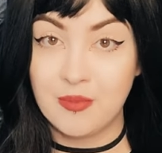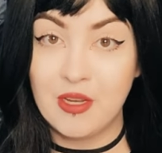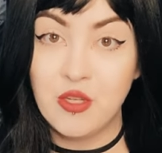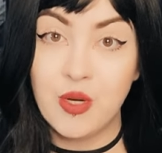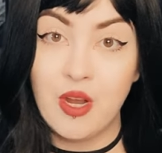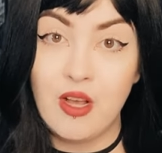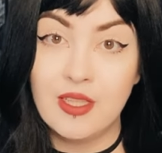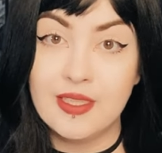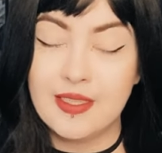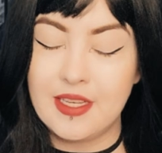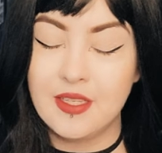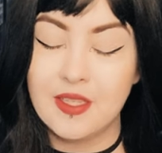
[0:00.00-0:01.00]
Montreal
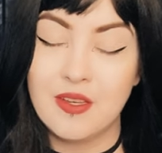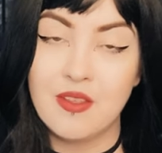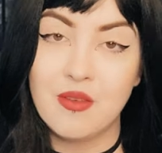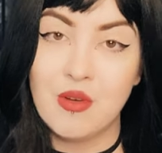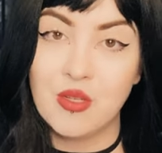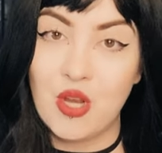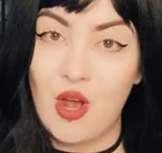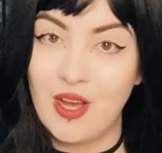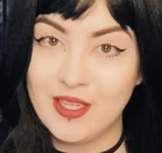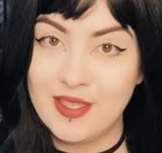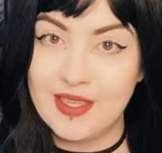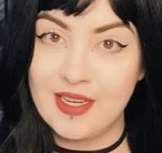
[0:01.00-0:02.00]
is easily the most
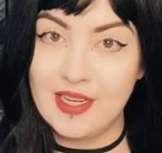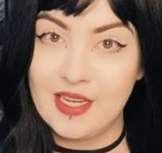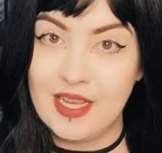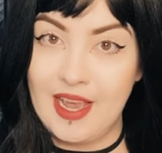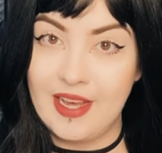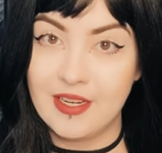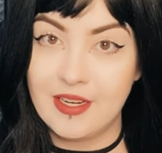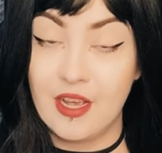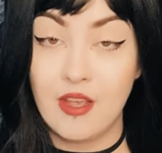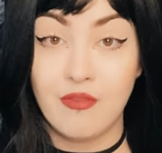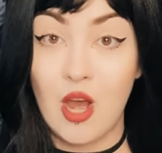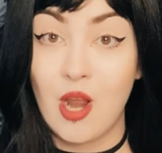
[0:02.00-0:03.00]
haunted city in Canada,
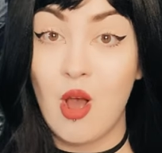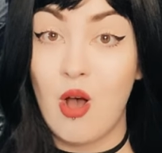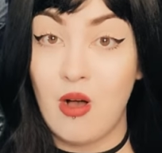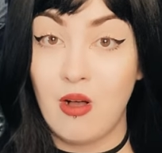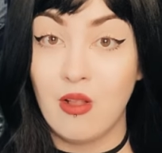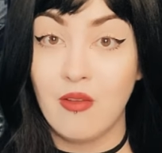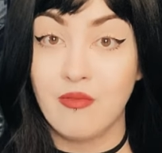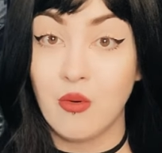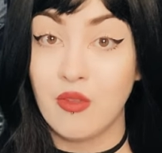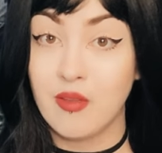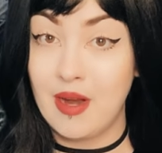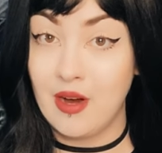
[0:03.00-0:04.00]
if not all of
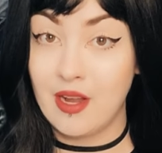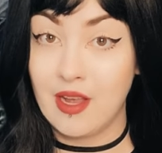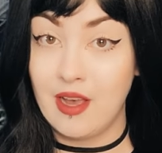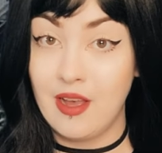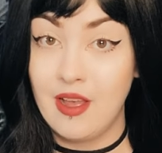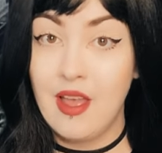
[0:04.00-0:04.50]
North America.